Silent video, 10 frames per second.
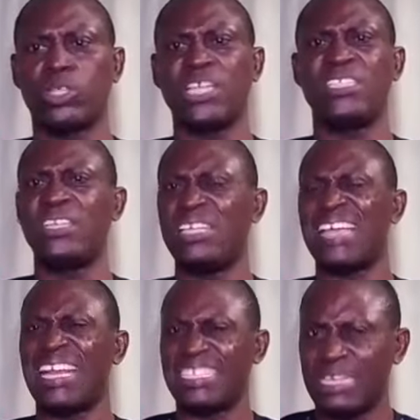mortality
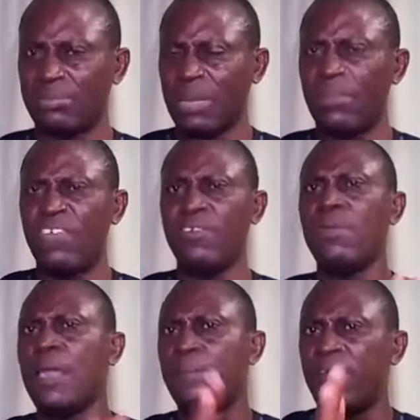rate and at the same time even